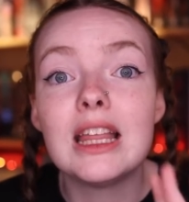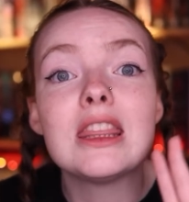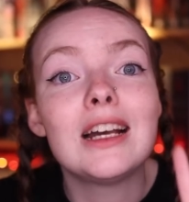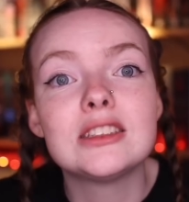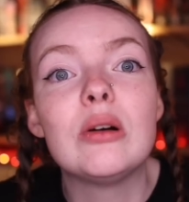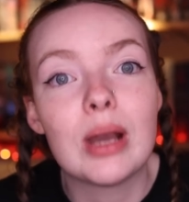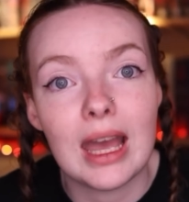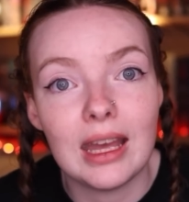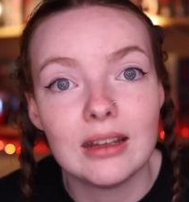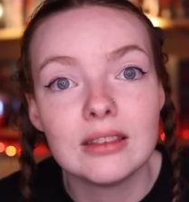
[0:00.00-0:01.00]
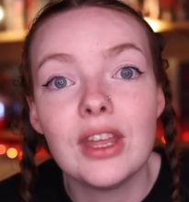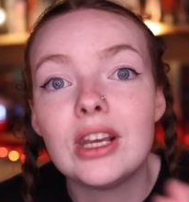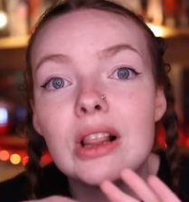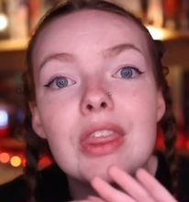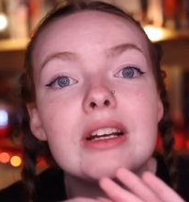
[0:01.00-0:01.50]
And that's okay.
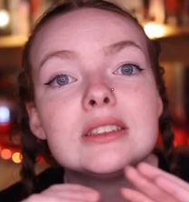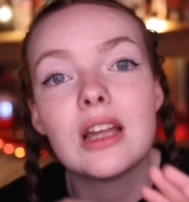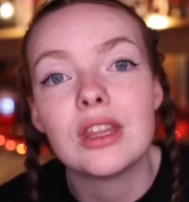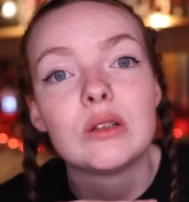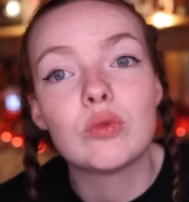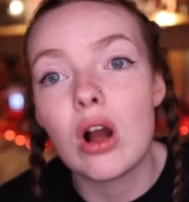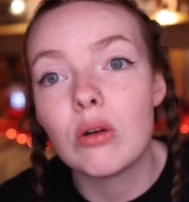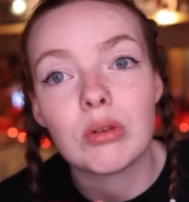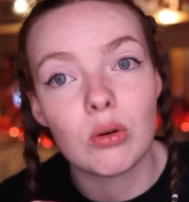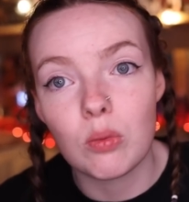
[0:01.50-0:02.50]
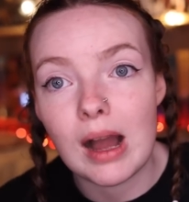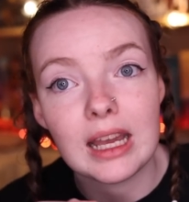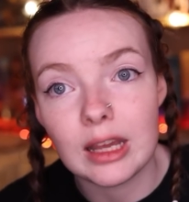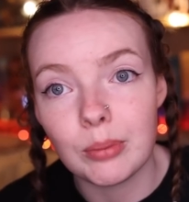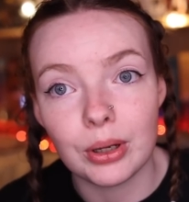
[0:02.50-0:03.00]
Like, there's nothing wrong with a
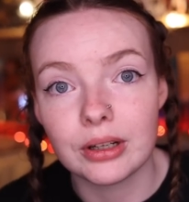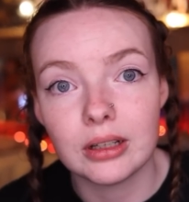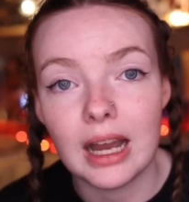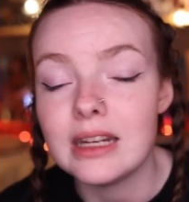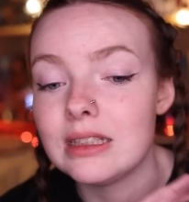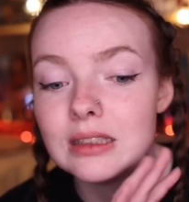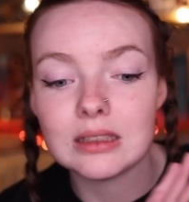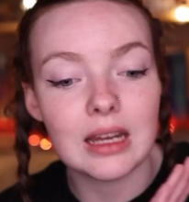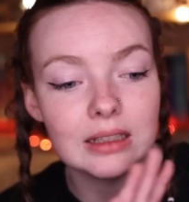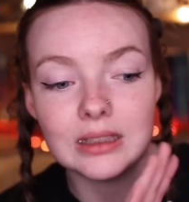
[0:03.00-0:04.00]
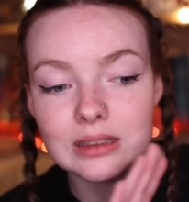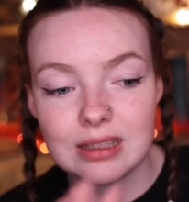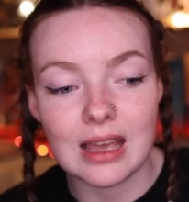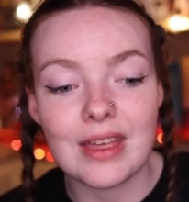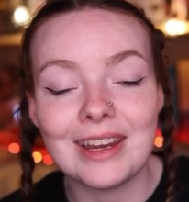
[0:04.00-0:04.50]
YA book. I need to
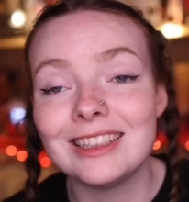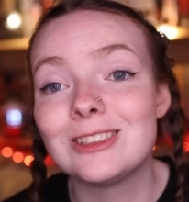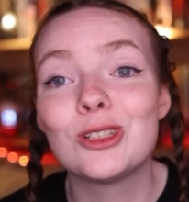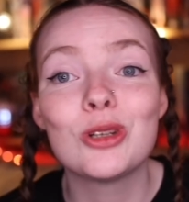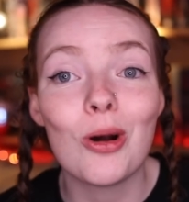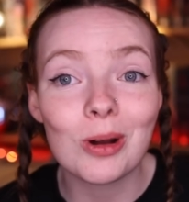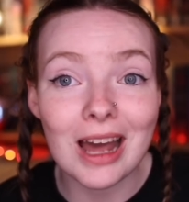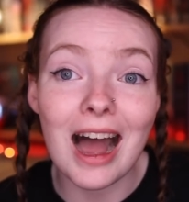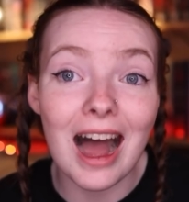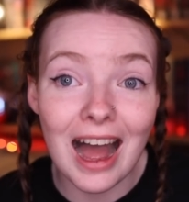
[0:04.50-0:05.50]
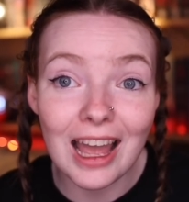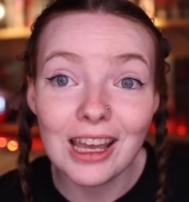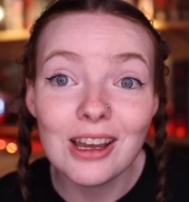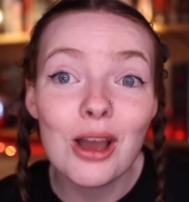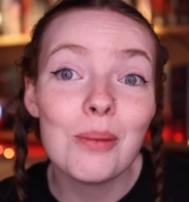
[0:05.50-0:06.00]
say that. It's just not what
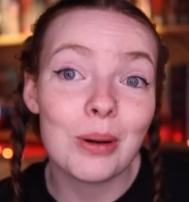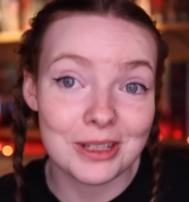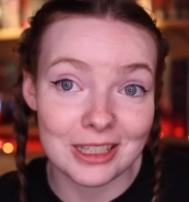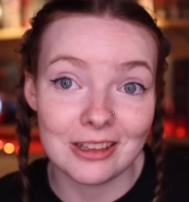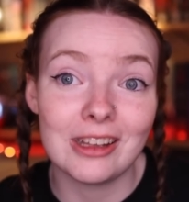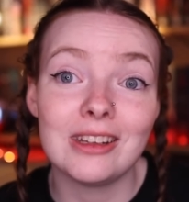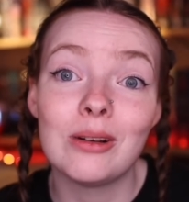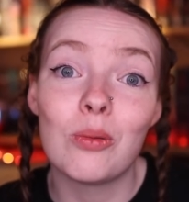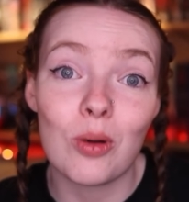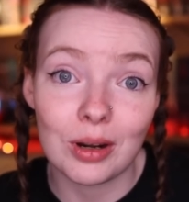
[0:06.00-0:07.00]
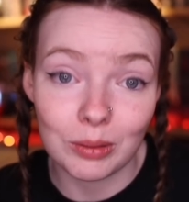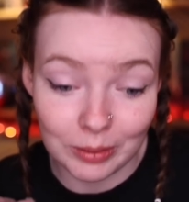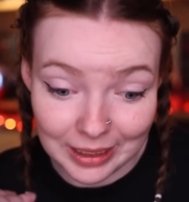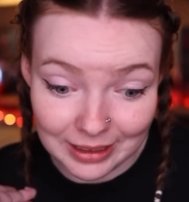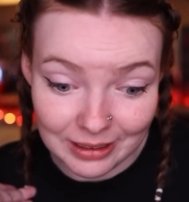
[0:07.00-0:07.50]
I particularly want to
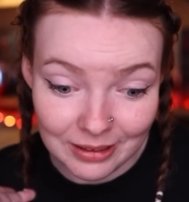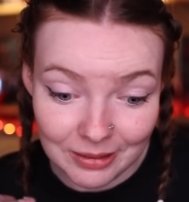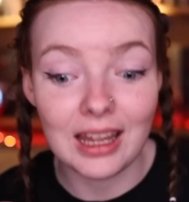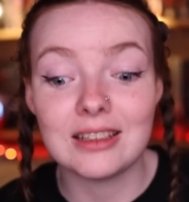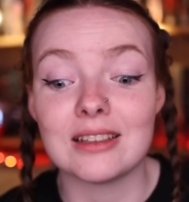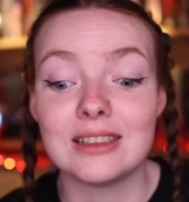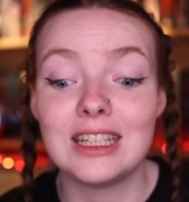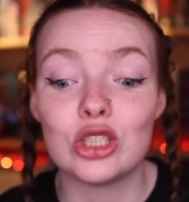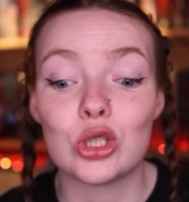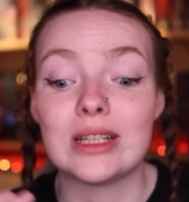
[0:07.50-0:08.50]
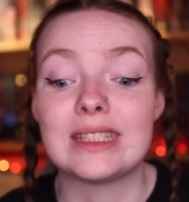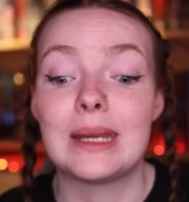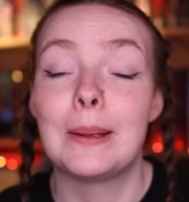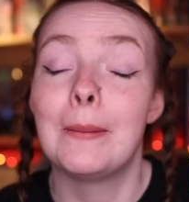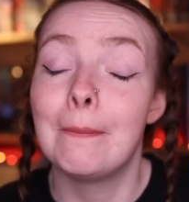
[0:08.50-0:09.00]
read. It doesn't interest
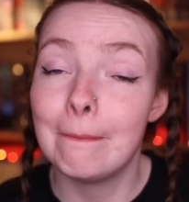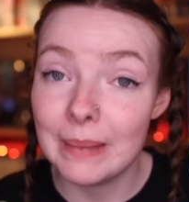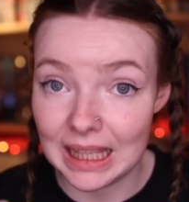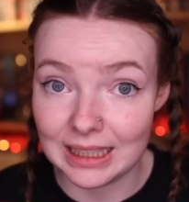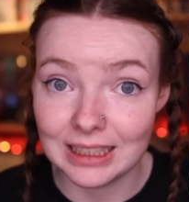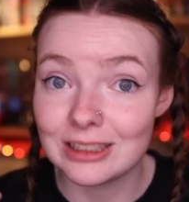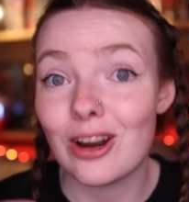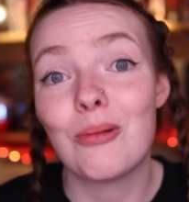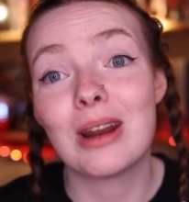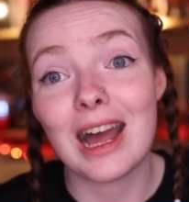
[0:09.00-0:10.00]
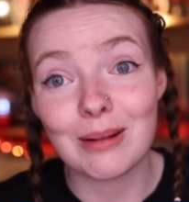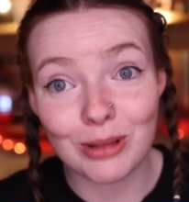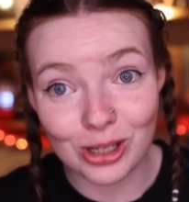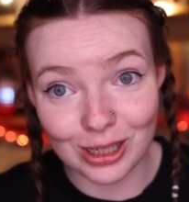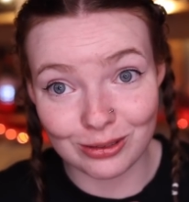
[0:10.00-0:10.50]
me. It's not what I'm
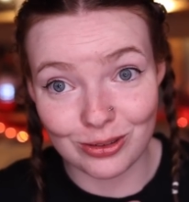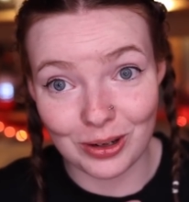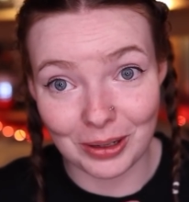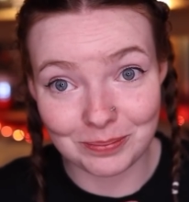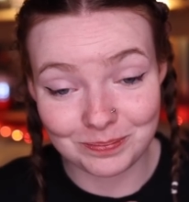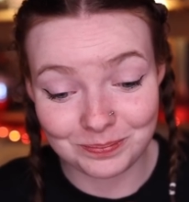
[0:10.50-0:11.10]
looking for.